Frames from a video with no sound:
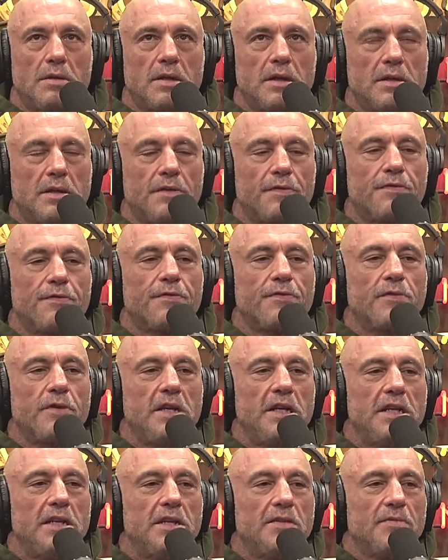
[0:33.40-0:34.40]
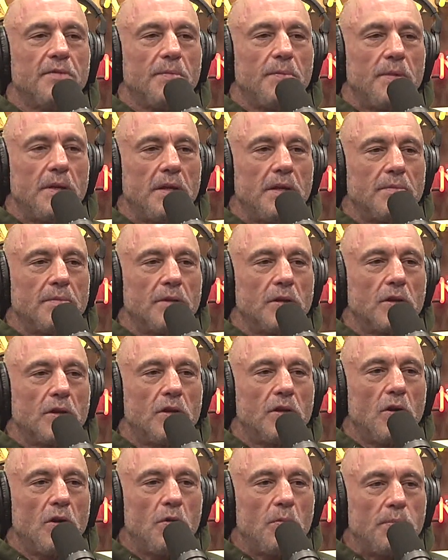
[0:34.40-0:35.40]
It's like the freedom of being able to
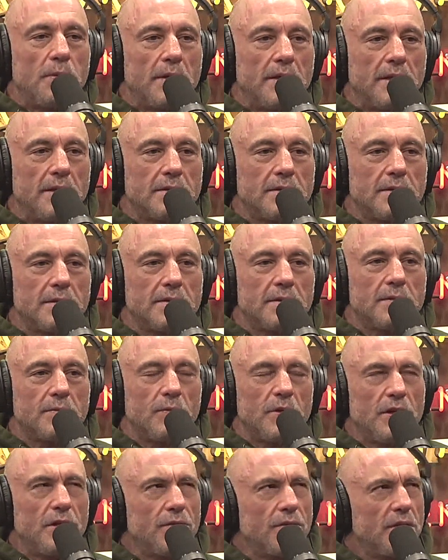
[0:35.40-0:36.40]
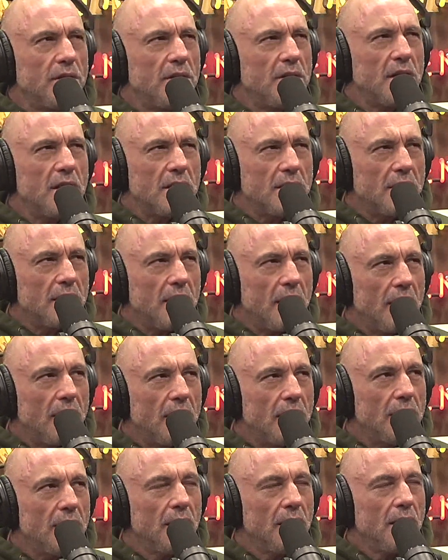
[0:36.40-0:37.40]
go places. When you're a young
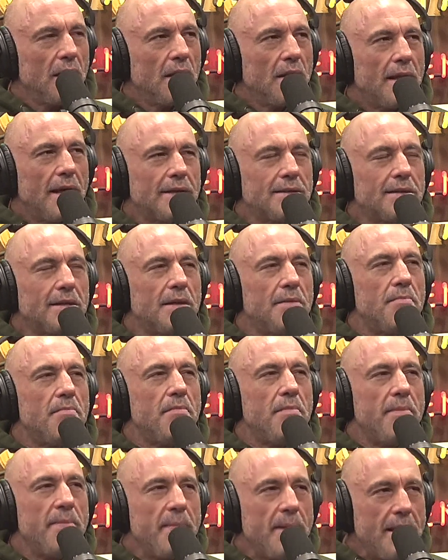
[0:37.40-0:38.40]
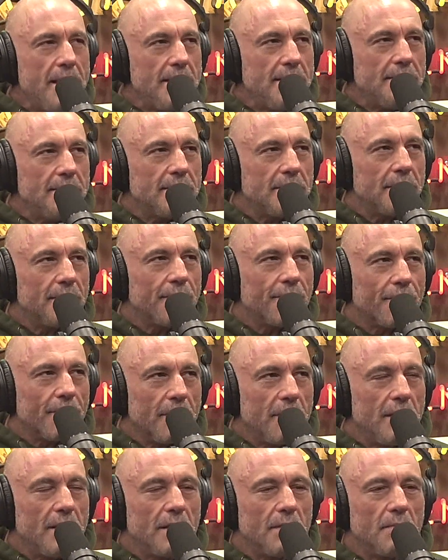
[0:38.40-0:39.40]
kid, that's an amazing
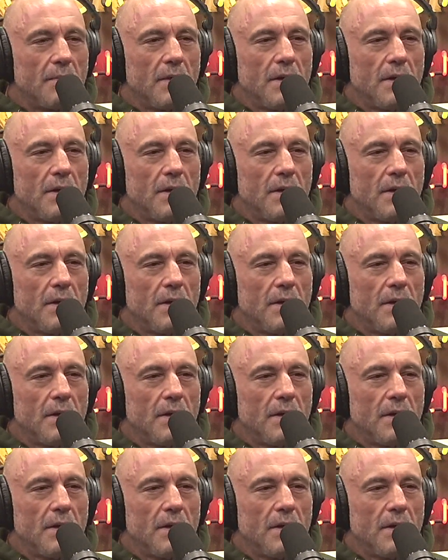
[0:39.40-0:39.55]
freedom.